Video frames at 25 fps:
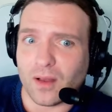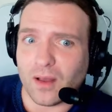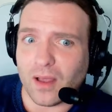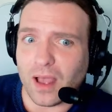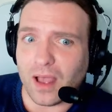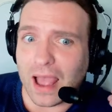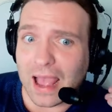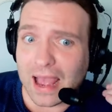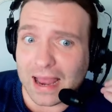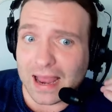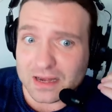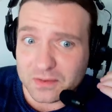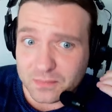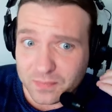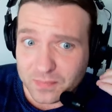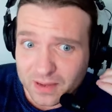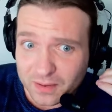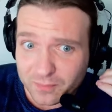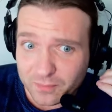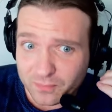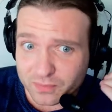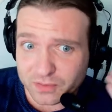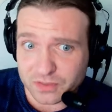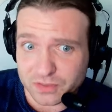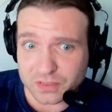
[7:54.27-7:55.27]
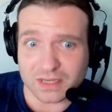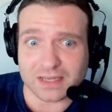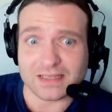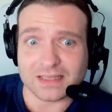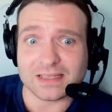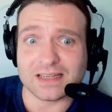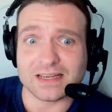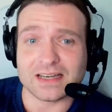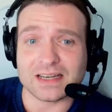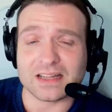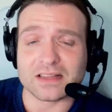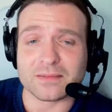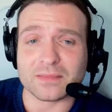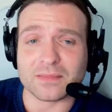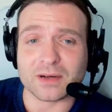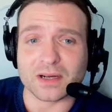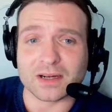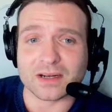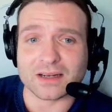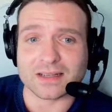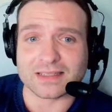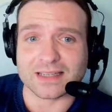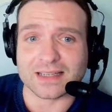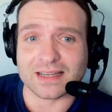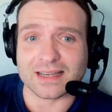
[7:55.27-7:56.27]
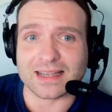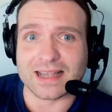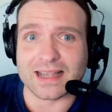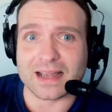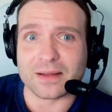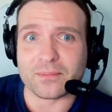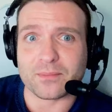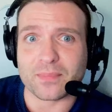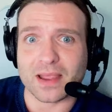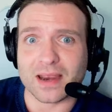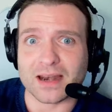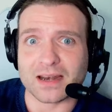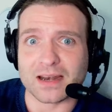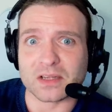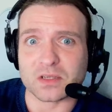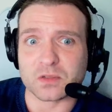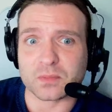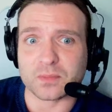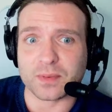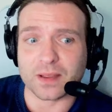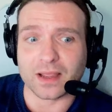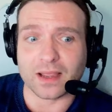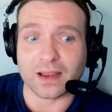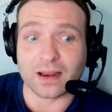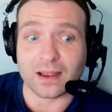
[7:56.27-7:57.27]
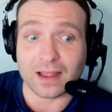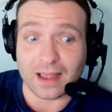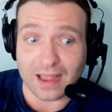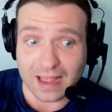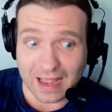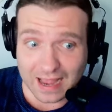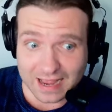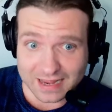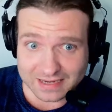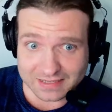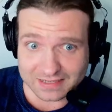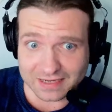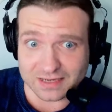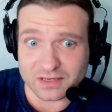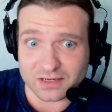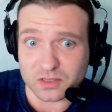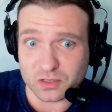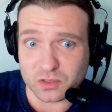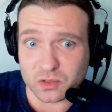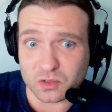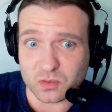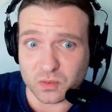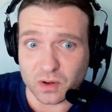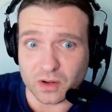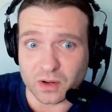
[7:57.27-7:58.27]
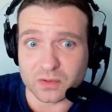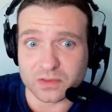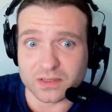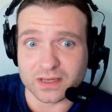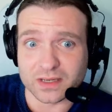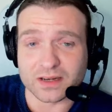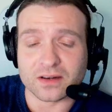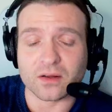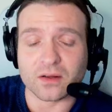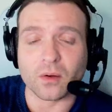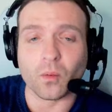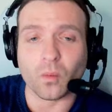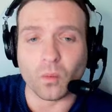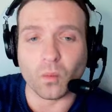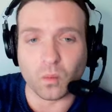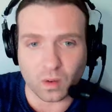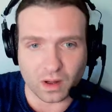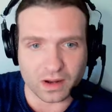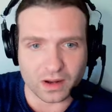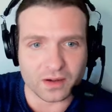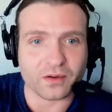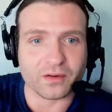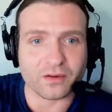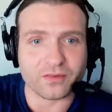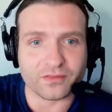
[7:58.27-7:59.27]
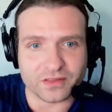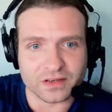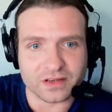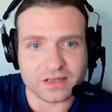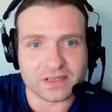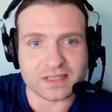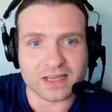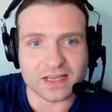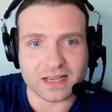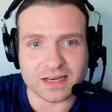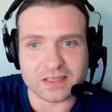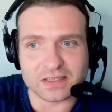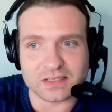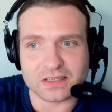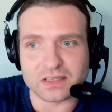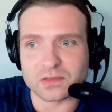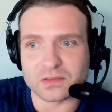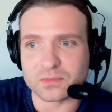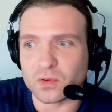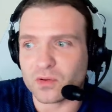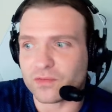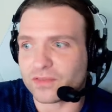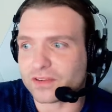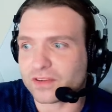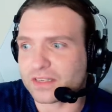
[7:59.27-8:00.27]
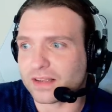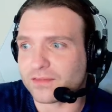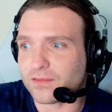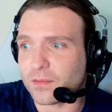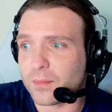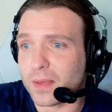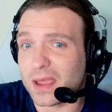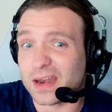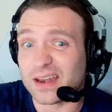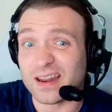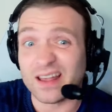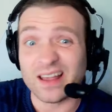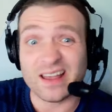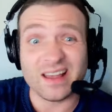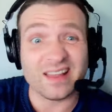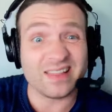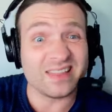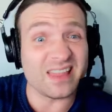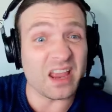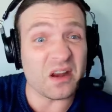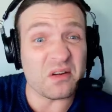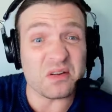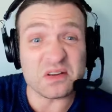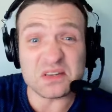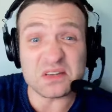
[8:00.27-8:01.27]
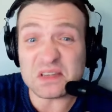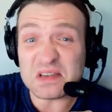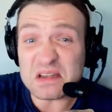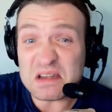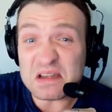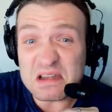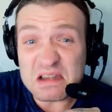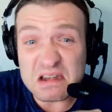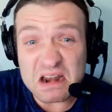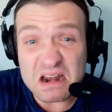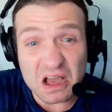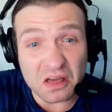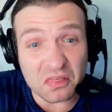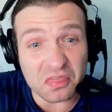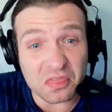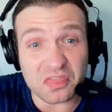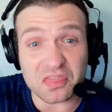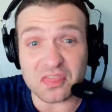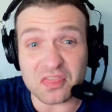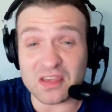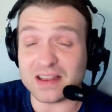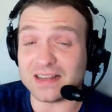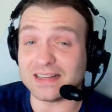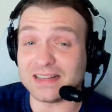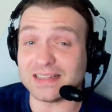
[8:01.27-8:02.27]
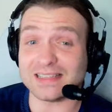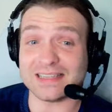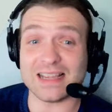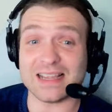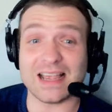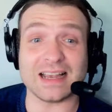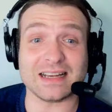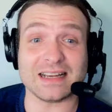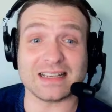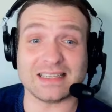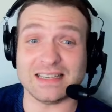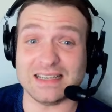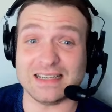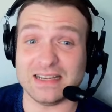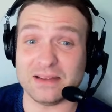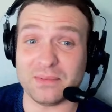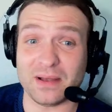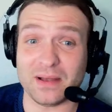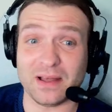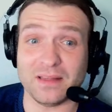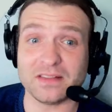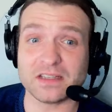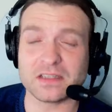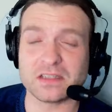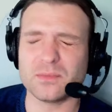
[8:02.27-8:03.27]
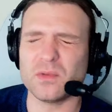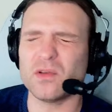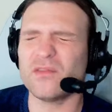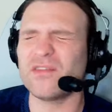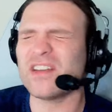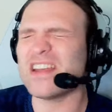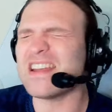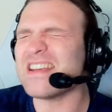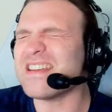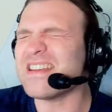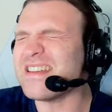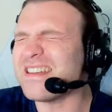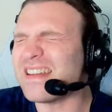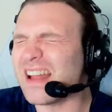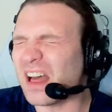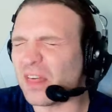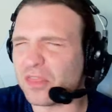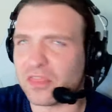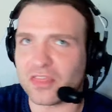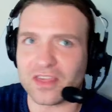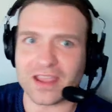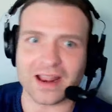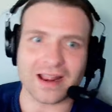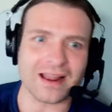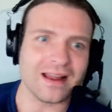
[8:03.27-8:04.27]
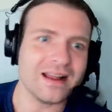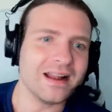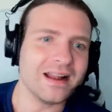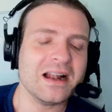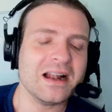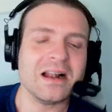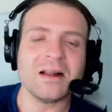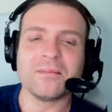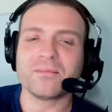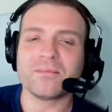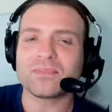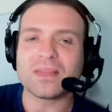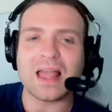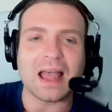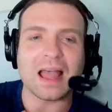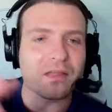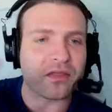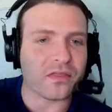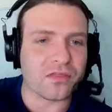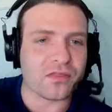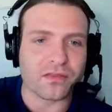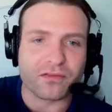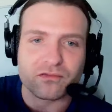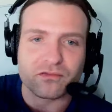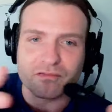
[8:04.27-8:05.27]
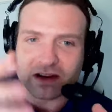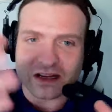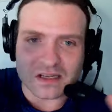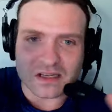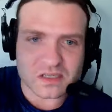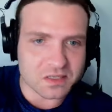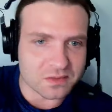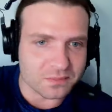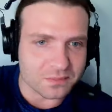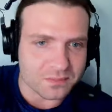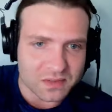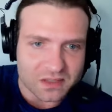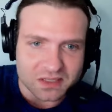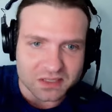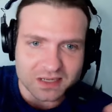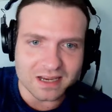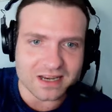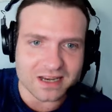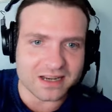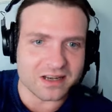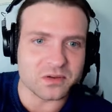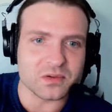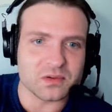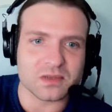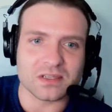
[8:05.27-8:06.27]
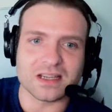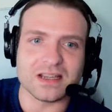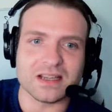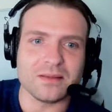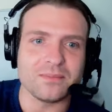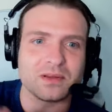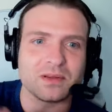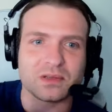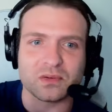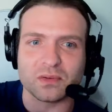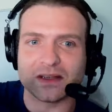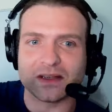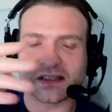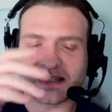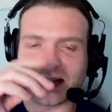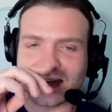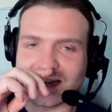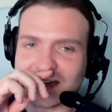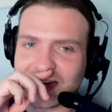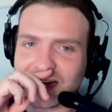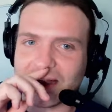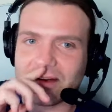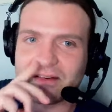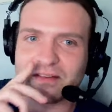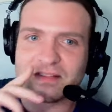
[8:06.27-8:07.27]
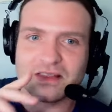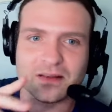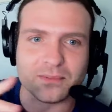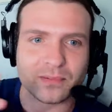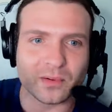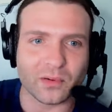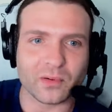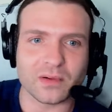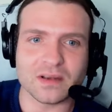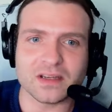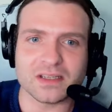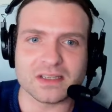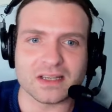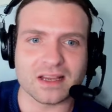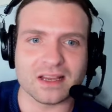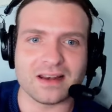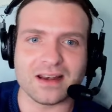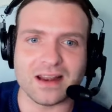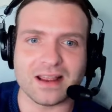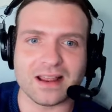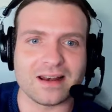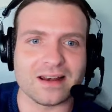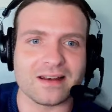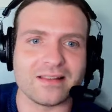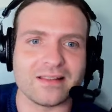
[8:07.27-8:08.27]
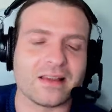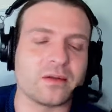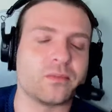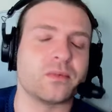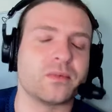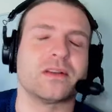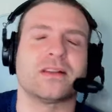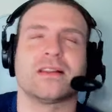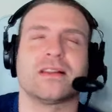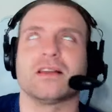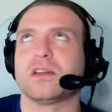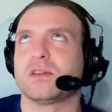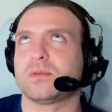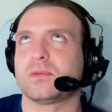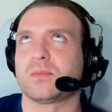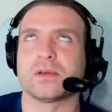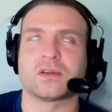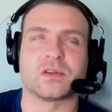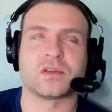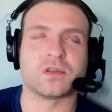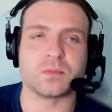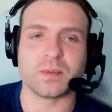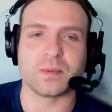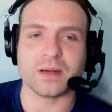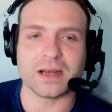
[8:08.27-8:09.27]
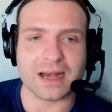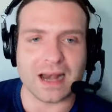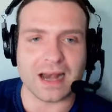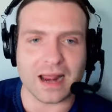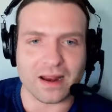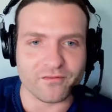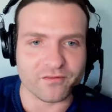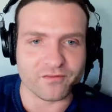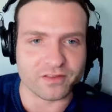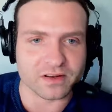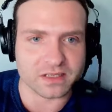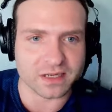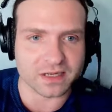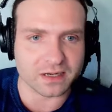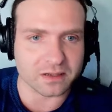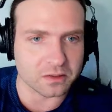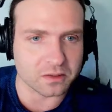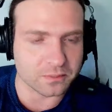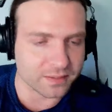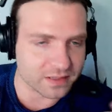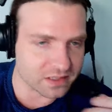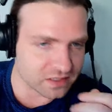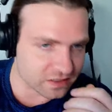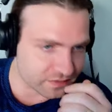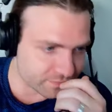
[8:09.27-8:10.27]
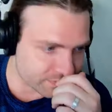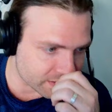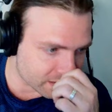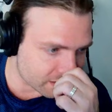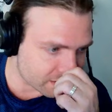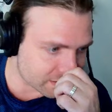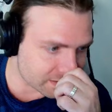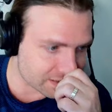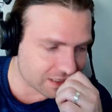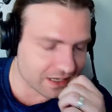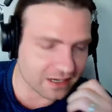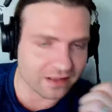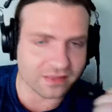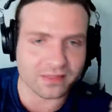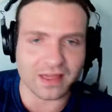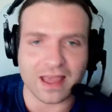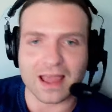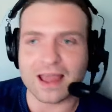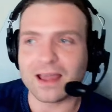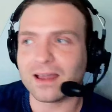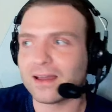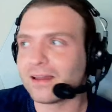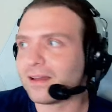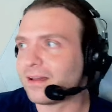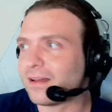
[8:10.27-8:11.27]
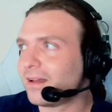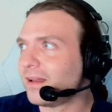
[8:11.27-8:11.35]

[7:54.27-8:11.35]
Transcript: and being presented in the marketing campaign as being, as I just quoted, one of the sexiest movies ever made. There is nothing sexy about this movie. Nothing. That threesome scene you see between Zendaya and the boys, which has been in every single piece of marketing there,